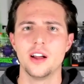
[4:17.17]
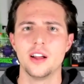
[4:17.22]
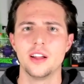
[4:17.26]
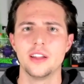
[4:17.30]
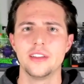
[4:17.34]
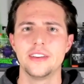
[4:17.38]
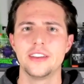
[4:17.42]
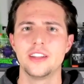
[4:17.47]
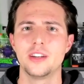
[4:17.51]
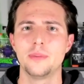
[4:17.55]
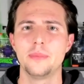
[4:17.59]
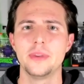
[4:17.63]

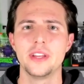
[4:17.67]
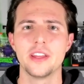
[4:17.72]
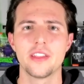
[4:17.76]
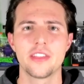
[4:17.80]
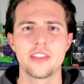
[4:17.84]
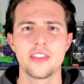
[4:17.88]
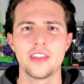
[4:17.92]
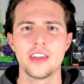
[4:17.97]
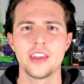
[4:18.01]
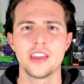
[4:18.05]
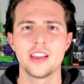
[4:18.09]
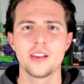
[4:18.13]
It'll be a
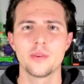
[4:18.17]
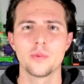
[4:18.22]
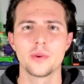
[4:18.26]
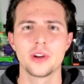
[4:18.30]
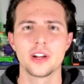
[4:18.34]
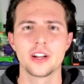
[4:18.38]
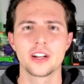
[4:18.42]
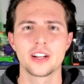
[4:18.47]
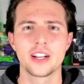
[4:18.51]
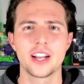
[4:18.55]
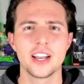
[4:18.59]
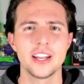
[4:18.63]
thing
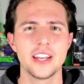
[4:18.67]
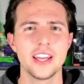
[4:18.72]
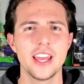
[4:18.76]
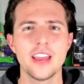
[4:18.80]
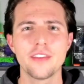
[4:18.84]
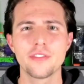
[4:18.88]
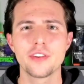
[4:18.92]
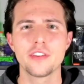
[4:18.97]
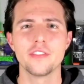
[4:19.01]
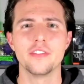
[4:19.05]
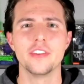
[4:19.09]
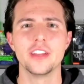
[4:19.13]
where kind of
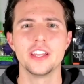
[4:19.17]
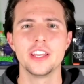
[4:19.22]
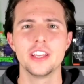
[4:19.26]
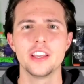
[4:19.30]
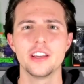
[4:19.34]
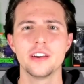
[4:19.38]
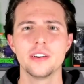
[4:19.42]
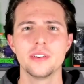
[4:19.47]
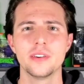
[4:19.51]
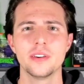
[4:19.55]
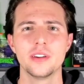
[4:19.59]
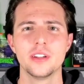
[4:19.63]
every
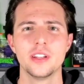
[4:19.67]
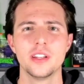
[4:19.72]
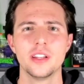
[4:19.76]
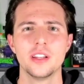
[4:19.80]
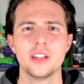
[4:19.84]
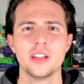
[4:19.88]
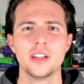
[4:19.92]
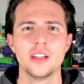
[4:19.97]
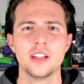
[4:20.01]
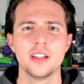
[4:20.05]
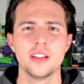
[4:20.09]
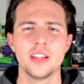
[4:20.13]
video,
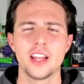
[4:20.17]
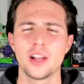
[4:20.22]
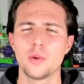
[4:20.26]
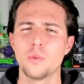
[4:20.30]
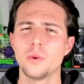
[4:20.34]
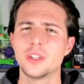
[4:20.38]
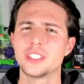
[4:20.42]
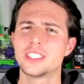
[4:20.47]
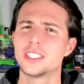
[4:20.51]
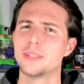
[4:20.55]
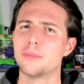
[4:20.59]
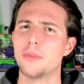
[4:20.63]
like
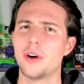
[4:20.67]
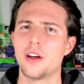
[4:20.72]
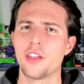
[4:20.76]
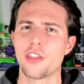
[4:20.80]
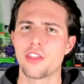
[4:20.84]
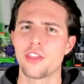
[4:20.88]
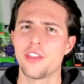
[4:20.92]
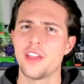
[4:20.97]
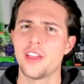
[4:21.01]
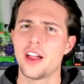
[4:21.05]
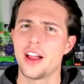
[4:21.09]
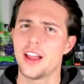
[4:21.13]
once a
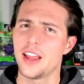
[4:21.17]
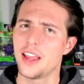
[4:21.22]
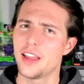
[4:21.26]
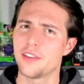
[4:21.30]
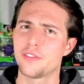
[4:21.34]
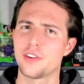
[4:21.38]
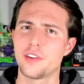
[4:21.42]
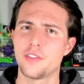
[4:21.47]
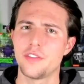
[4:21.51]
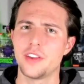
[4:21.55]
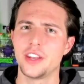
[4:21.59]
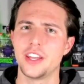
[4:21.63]
month, not
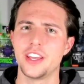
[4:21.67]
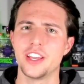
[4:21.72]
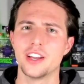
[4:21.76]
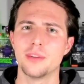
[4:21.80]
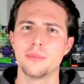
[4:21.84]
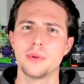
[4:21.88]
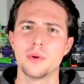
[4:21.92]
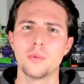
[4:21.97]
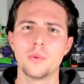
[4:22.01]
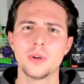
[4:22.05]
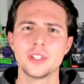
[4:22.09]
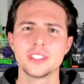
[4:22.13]
every video,
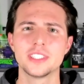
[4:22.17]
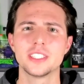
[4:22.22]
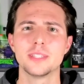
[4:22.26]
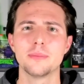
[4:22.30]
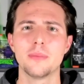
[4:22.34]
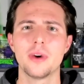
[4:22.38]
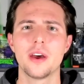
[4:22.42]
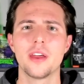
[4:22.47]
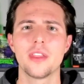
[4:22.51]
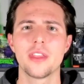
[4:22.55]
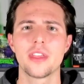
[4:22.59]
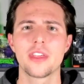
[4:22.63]
but once a
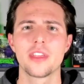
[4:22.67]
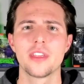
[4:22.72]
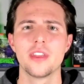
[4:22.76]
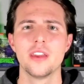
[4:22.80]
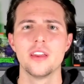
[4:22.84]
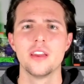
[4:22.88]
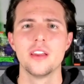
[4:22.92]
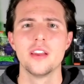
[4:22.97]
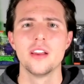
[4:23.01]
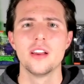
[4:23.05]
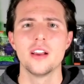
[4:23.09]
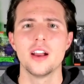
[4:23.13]
month,
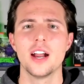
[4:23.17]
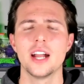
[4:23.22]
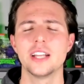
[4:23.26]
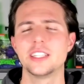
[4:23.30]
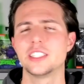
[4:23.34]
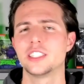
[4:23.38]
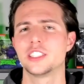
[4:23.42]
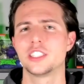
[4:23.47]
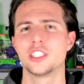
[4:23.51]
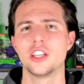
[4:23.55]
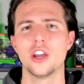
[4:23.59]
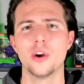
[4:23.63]
I
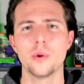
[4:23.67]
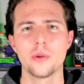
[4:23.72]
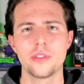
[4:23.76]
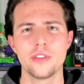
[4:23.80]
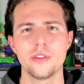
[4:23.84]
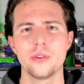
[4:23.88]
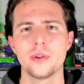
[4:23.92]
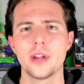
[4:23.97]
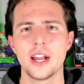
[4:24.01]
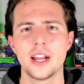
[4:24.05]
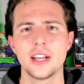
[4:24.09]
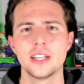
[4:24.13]
just go with
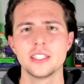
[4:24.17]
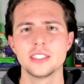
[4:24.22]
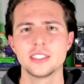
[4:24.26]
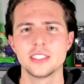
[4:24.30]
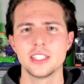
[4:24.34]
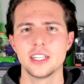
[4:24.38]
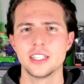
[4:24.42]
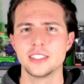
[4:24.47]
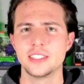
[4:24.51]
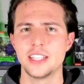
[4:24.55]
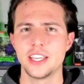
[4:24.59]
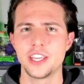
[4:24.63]
you
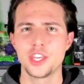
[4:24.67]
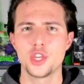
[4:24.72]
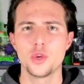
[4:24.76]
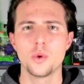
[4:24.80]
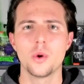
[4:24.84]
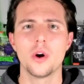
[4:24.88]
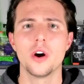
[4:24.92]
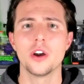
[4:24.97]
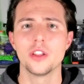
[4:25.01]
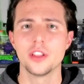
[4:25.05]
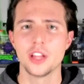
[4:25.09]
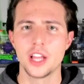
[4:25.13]
guys, I take you
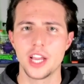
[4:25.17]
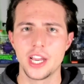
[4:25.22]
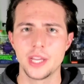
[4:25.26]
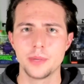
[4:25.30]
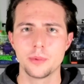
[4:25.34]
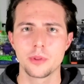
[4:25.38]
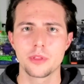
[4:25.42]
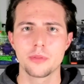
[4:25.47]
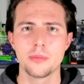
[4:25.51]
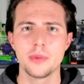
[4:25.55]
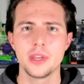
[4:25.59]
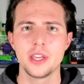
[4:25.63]
online
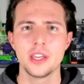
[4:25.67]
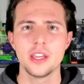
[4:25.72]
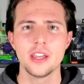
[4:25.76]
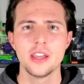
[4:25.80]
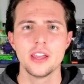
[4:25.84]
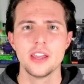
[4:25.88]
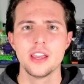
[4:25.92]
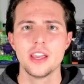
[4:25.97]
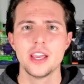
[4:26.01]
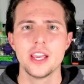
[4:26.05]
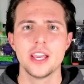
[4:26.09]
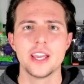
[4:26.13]
with me,
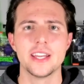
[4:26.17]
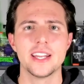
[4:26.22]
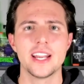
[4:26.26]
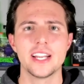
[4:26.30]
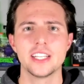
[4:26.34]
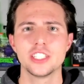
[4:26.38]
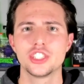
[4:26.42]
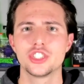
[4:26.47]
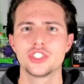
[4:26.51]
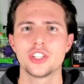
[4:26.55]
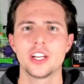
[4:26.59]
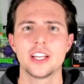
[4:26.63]
and I
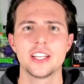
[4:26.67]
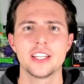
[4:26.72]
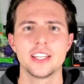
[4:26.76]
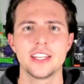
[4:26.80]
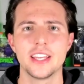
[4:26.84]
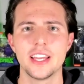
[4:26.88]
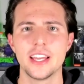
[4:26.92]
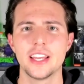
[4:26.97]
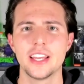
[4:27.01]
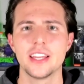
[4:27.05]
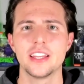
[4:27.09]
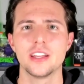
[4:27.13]
just try to
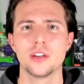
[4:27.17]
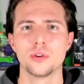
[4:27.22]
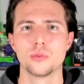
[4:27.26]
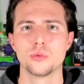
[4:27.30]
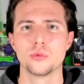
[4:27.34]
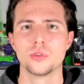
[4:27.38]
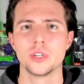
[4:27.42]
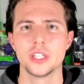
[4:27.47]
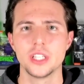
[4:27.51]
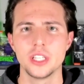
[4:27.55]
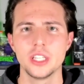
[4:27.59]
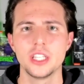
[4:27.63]
get a
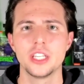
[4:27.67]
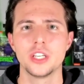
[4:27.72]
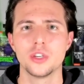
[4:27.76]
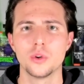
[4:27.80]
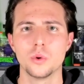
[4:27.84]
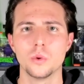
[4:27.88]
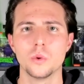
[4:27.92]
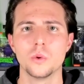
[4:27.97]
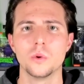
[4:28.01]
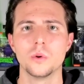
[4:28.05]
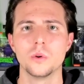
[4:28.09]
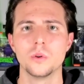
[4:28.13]
really
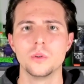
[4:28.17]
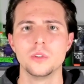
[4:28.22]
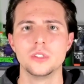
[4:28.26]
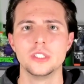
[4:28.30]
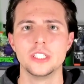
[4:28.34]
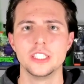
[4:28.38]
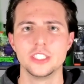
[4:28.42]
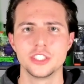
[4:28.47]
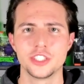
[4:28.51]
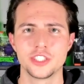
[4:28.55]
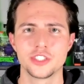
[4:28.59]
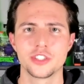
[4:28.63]
cool
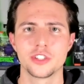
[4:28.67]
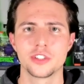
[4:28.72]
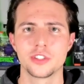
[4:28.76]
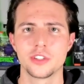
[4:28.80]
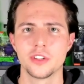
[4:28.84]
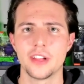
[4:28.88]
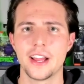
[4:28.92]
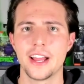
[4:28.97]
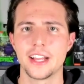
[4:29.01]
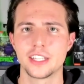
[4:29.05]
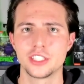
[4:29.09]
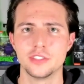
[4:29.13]
Ninja
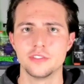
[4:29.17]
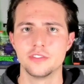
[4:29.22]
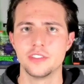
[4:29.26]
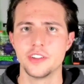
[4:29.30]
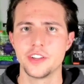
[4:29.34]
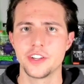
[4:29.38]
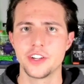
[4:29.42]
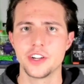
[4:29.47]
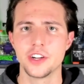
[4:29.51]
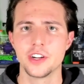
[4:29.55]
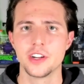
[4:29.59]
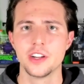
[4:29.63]
Turtle action
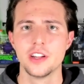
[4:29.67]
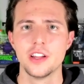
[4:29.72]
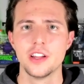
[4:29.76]
figure.